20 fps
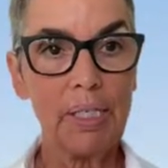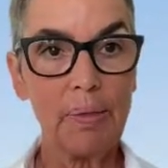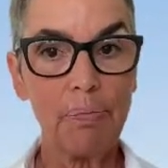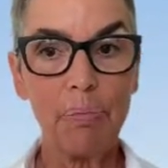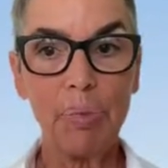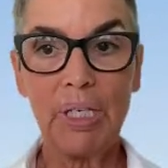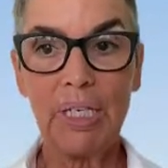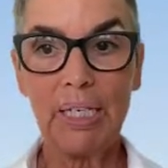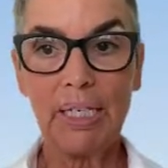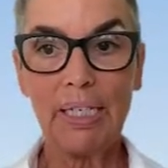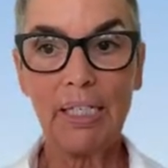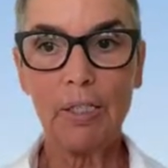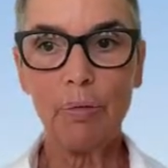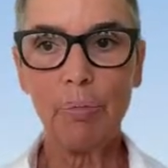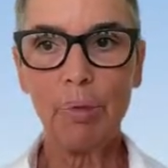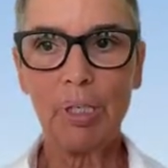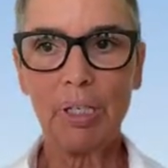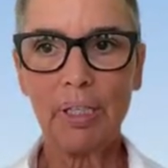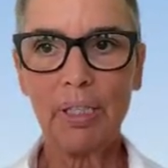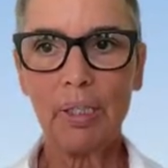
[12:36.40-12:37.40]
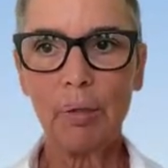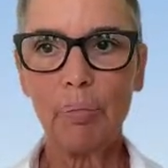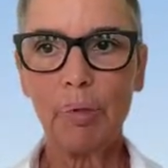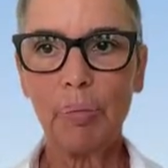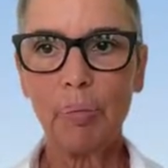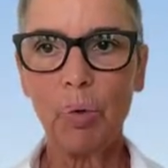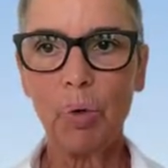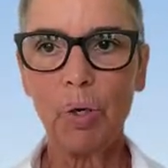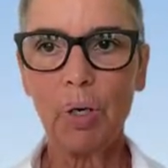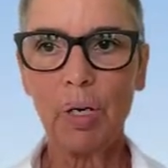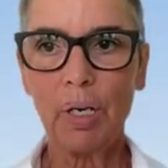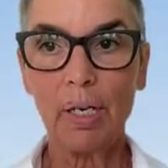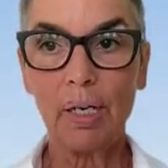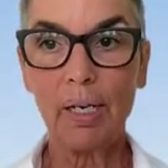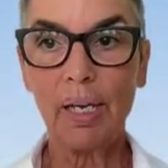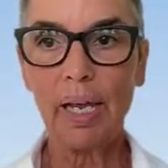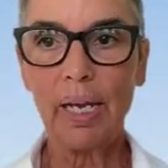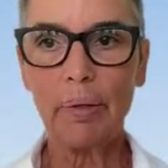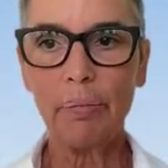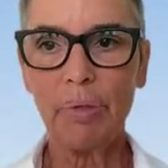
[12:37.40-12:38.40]
beginning to be a little bit more in
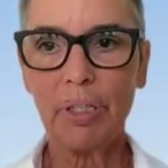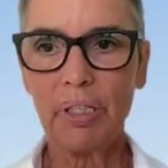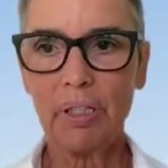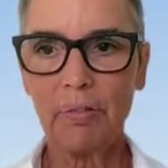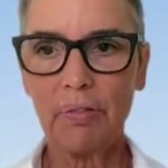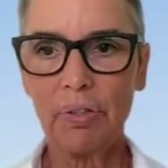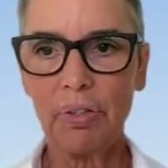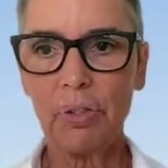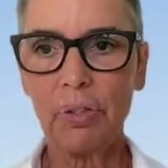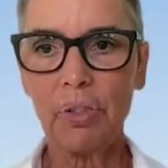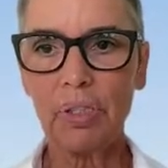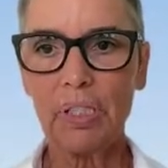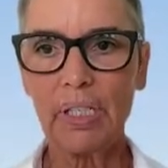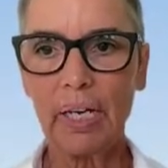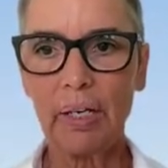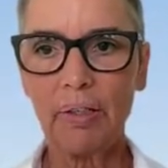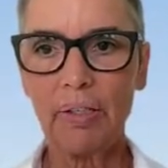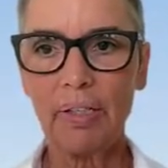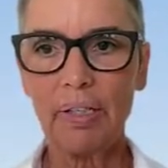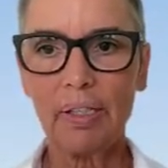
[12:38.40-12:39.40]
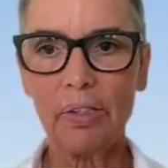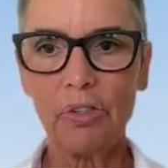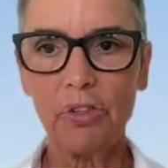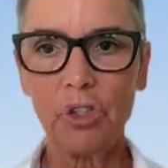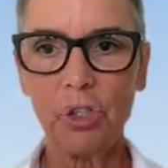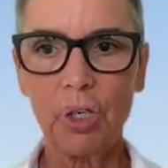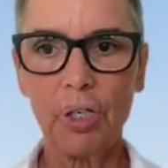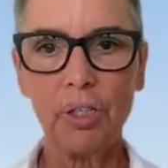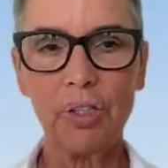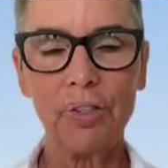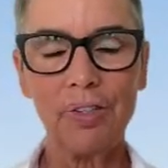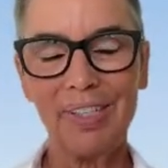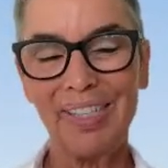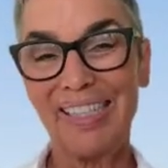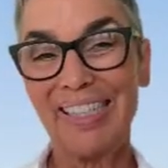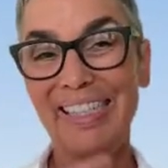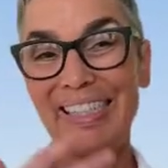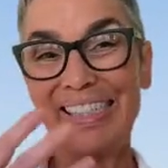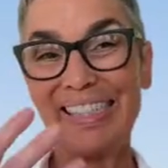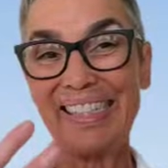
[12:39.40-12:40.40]
alignment. And if you look down at this chart, you
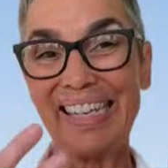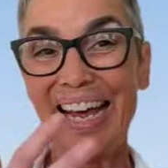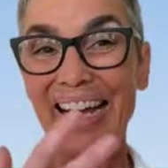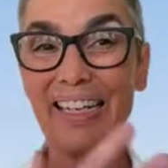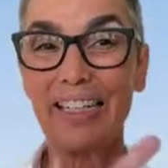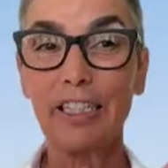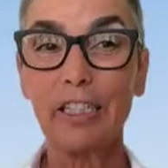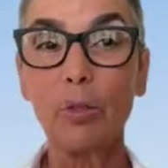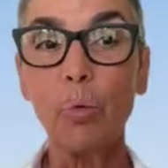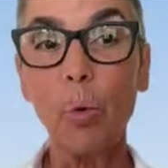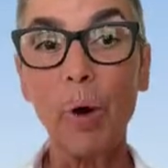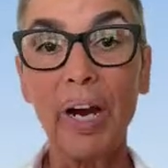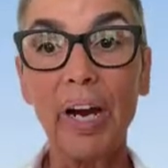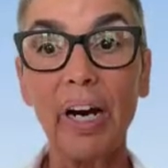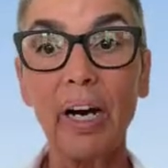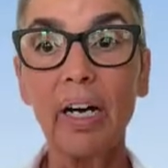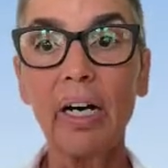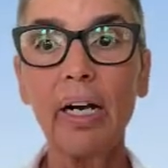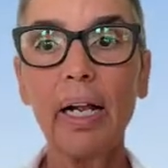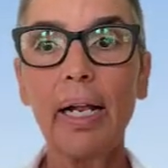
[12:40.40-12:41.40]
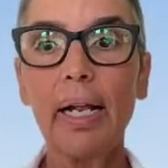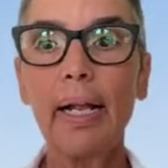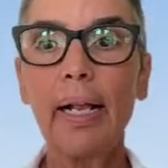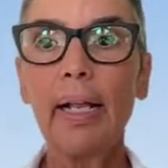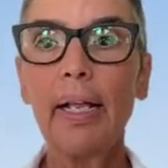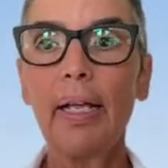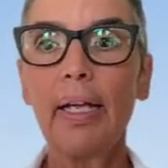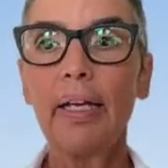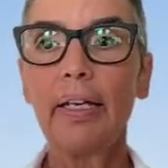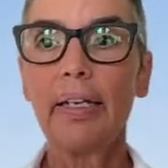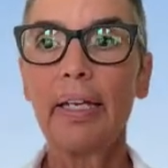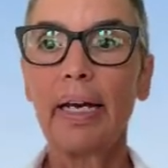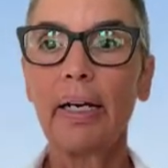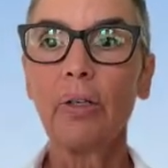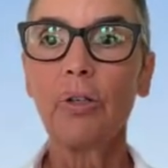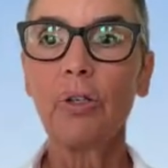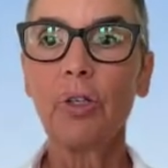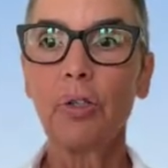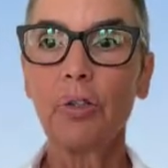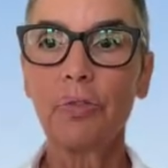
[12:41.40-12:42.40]
see exactly where. Now
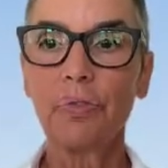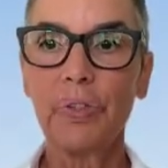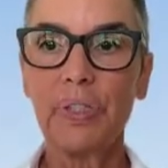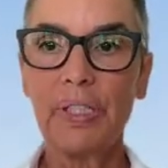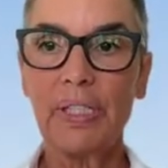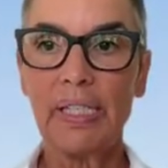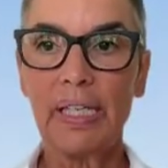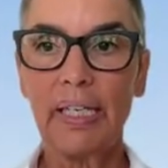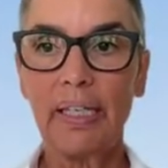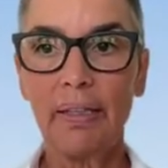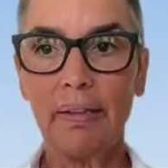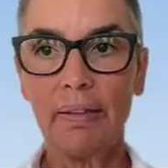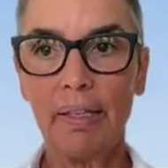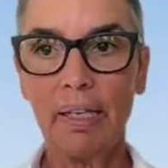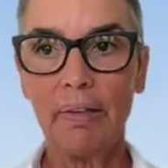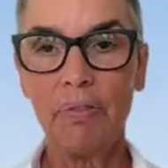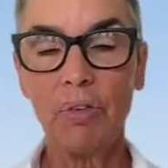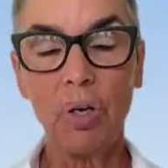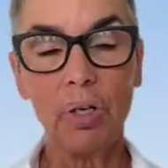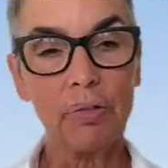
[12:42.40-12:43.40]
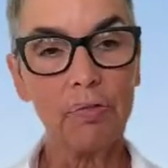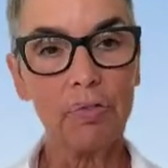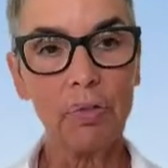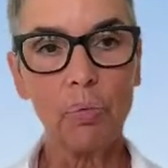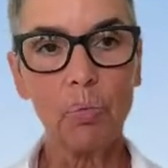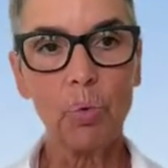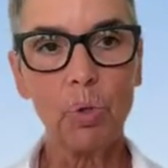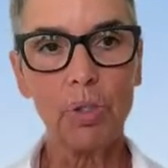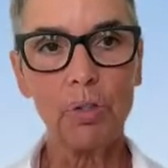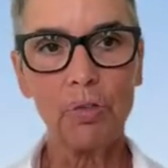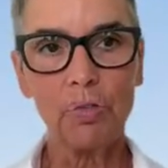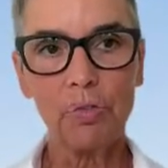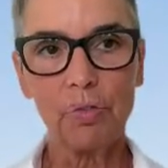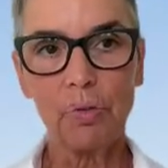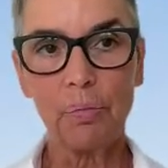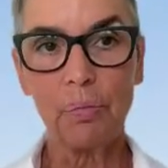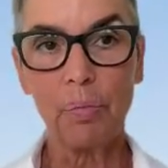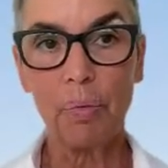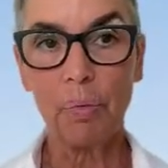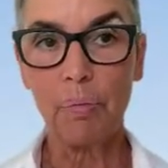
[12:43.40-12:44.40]
COVID has hit, they've gone from work
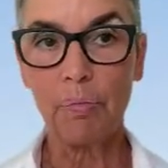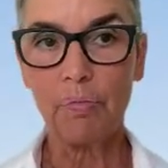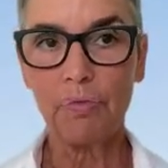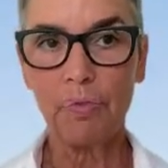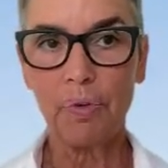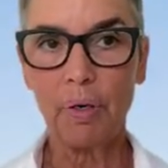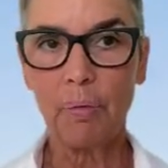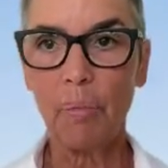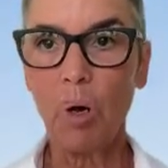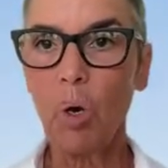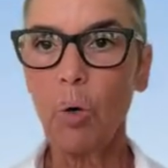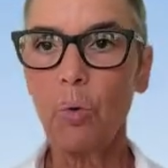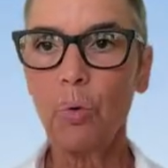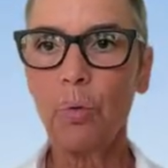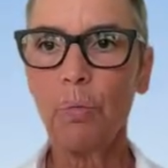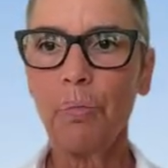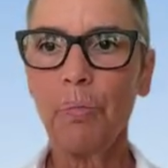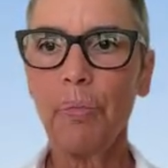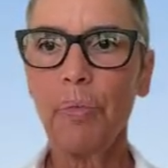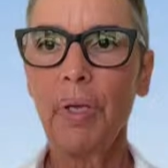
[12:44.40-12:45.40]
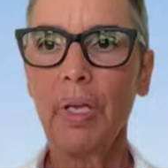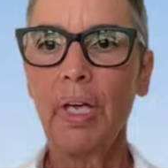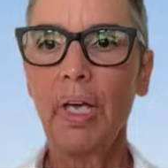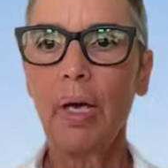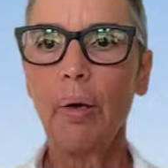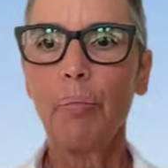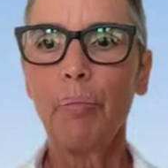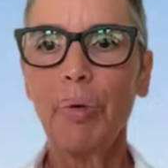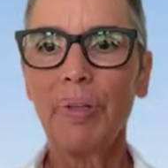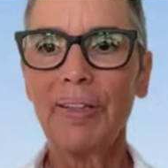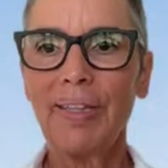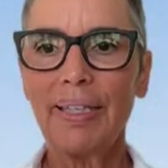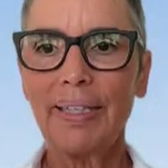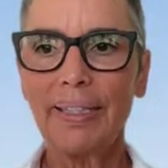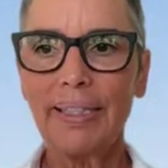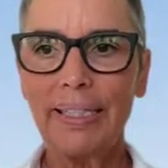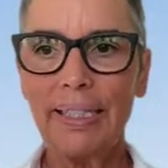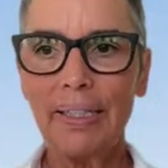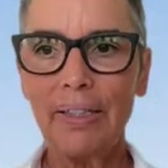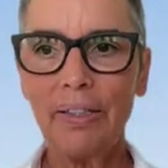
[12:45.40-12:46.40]
from home, but the
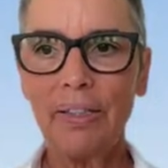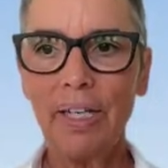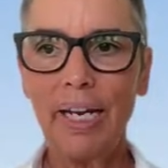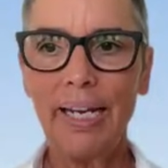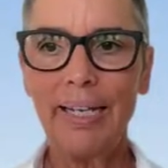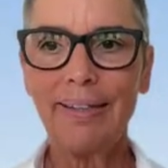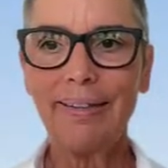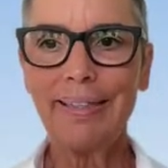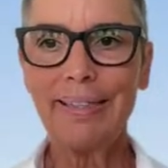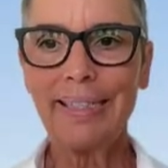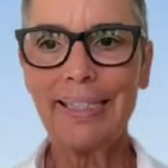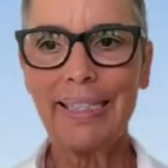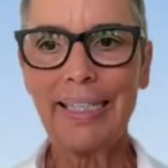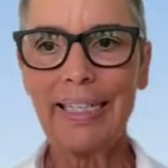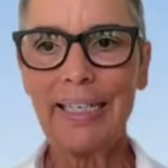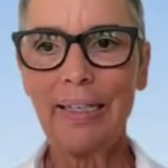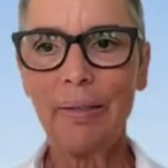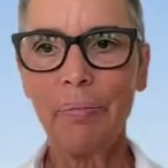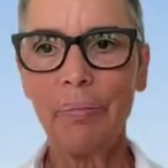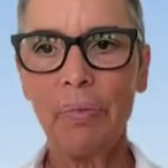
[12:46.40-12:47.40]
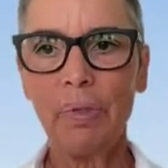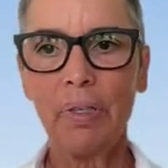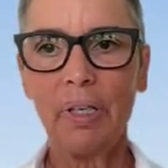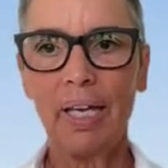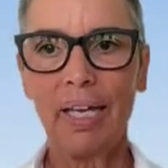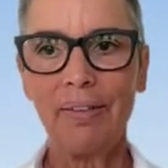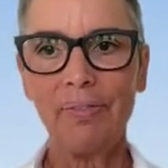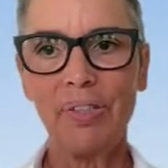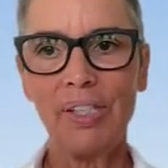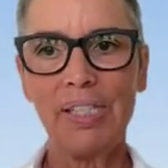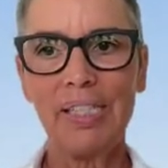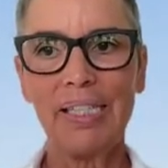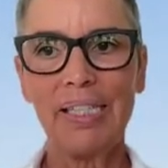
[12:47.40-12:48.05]
leader and the team have